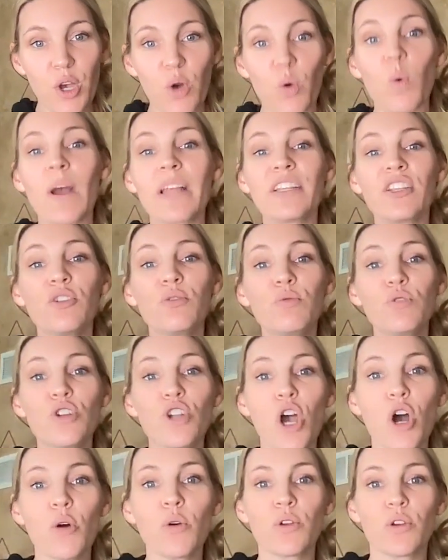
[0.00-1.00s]
when you
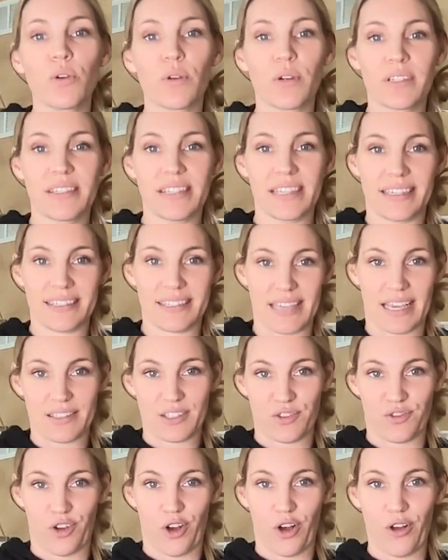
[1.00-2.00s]
know you're
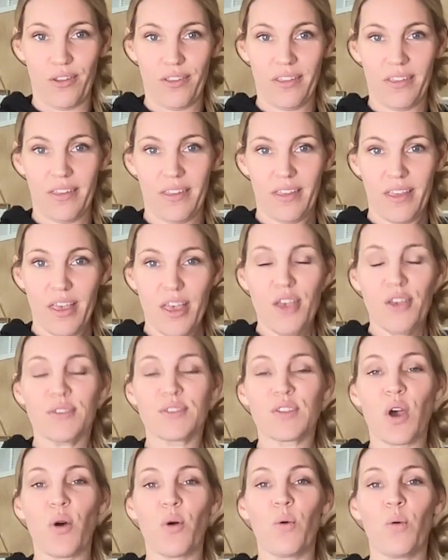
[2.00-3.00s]
successful?
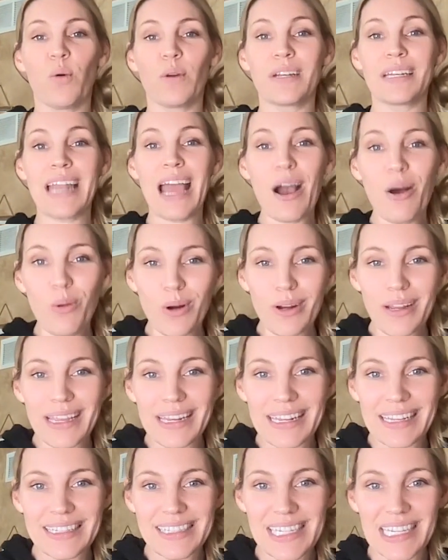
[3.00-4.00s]
So now we're
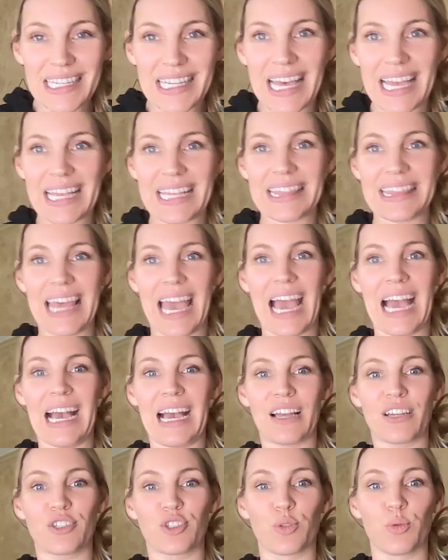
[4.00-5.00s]
getting to like the
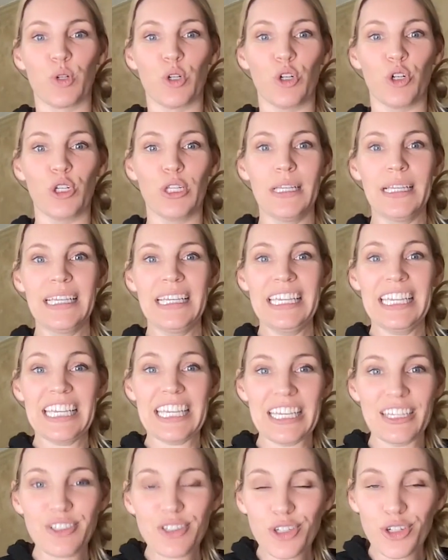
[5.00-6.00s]
actual
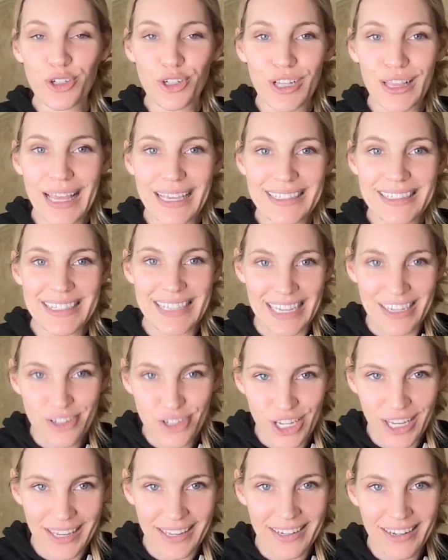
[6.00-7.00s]

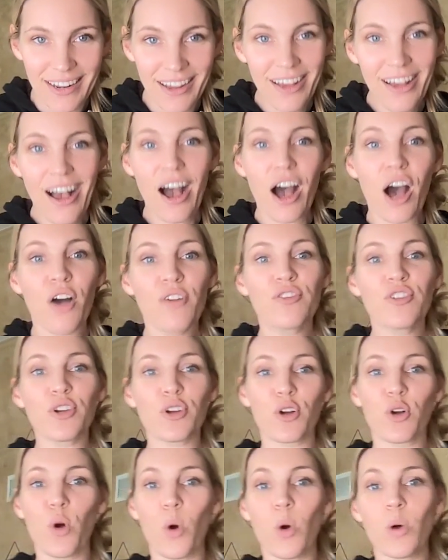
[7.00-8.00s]
internalization of
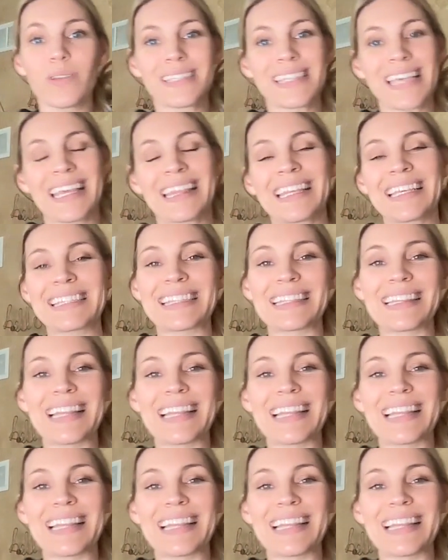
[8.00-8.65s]
your goals in this